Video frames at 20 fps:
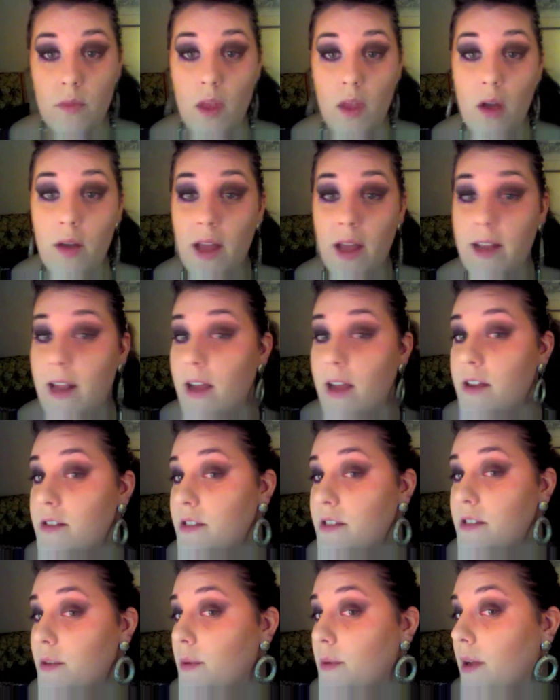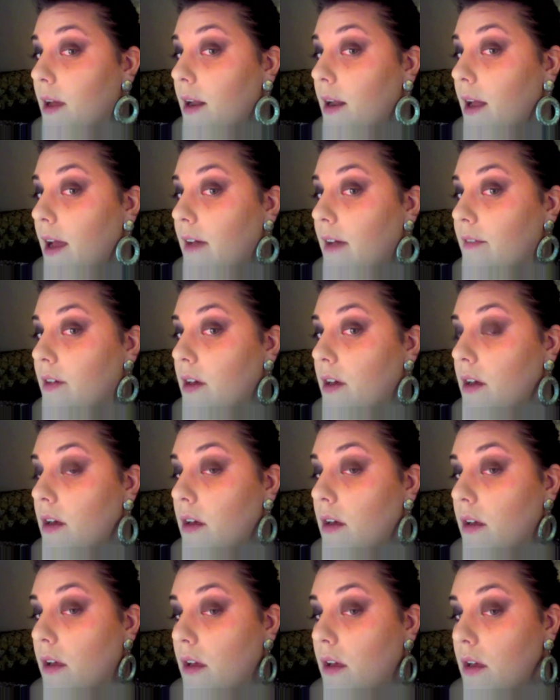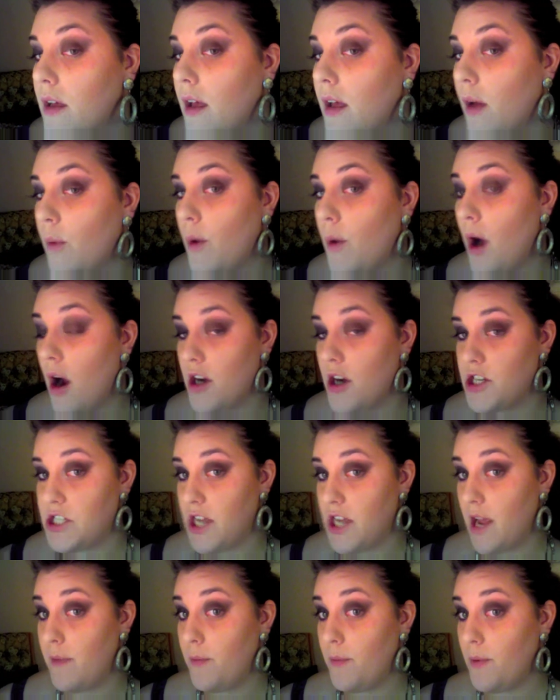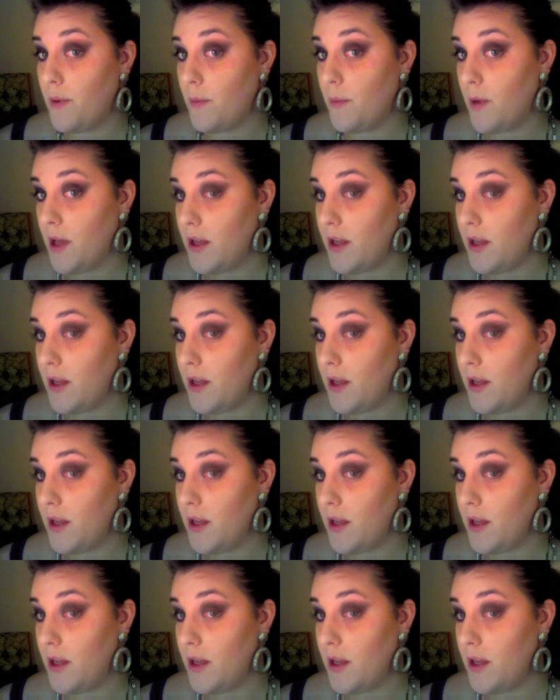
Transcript: Okay, now you see we kind of have our shape we want.